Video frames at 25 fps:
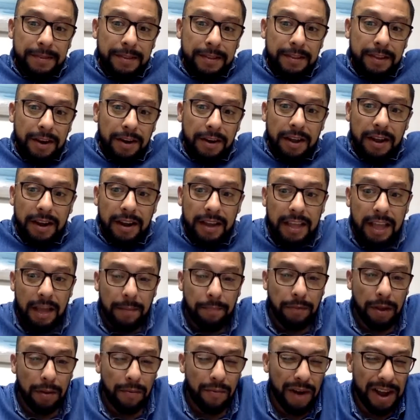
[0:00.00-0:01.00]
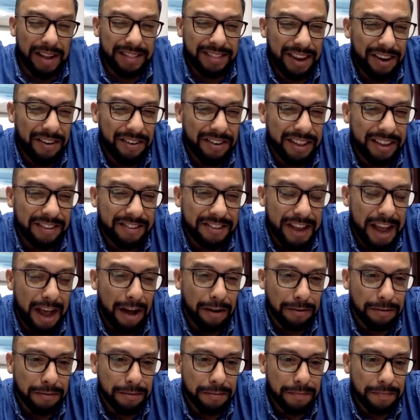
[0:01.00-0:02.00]
They're going to keep them right there in the
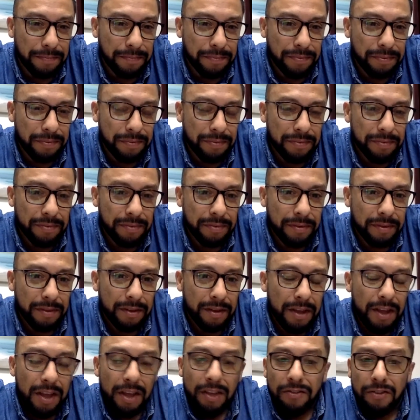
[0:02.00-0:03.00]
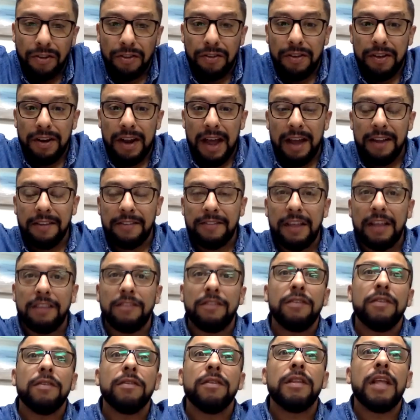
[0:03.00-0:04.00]
south. So the United
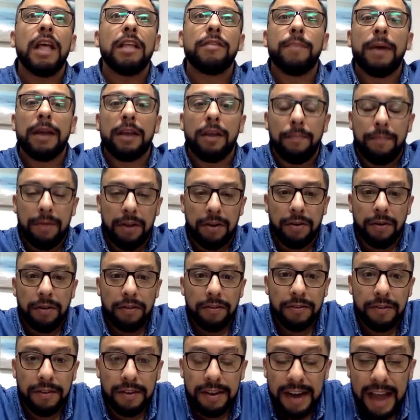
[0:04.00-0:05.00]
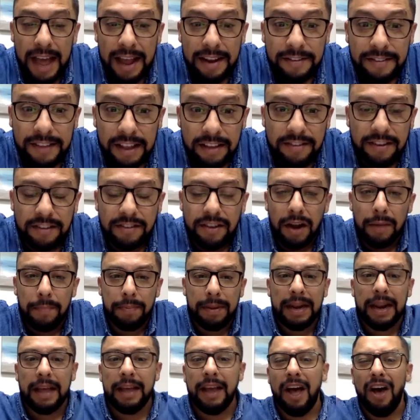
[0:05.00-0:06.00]
States, that's my computer. So the United States is going to
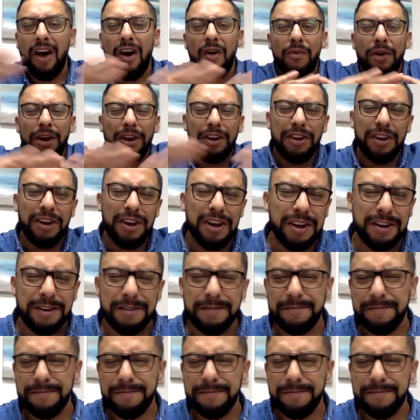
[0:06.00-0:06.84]
be like, oh, we're good.